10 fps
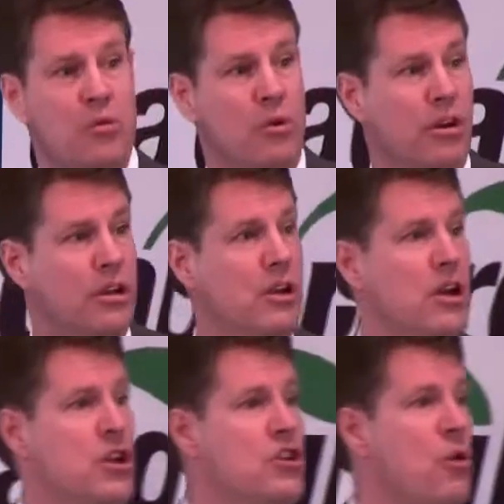of work
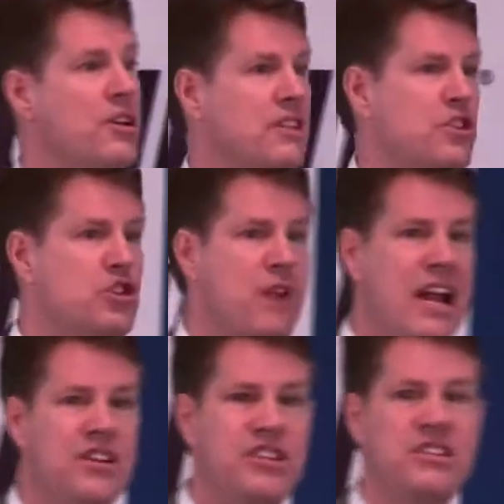knowing that the
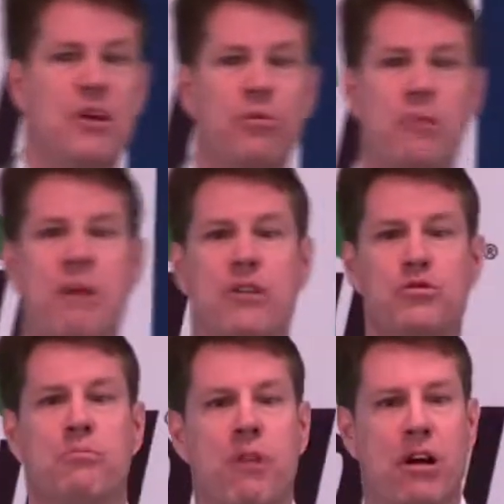strategies that we're about
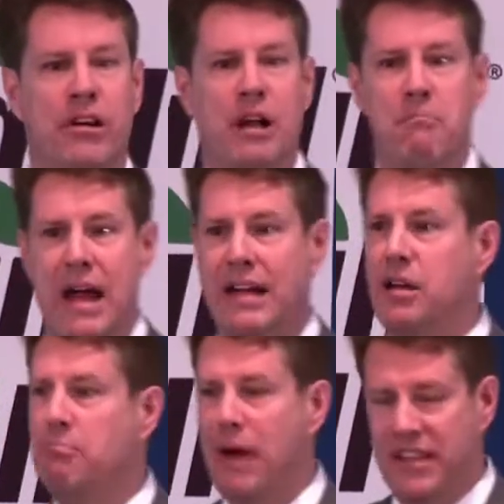to embark on, backed
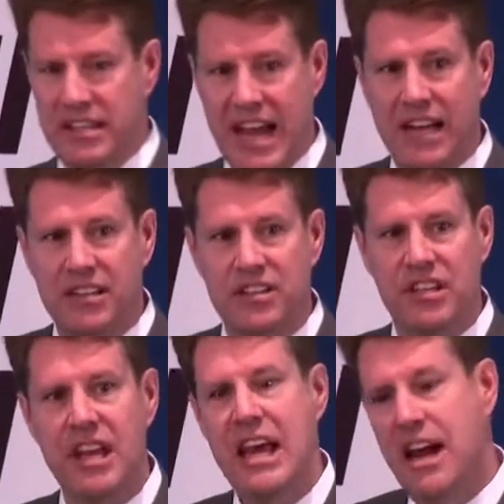up by the
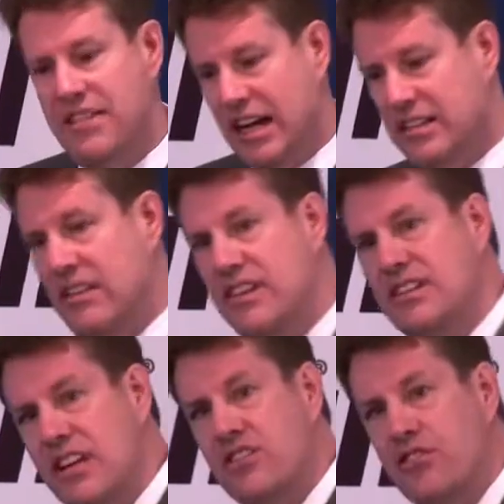tactics and the
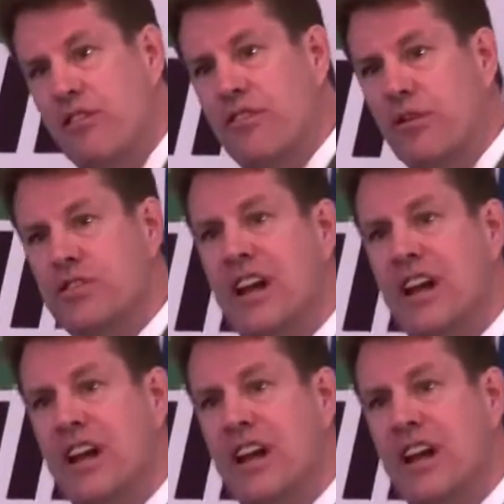activities that serve those,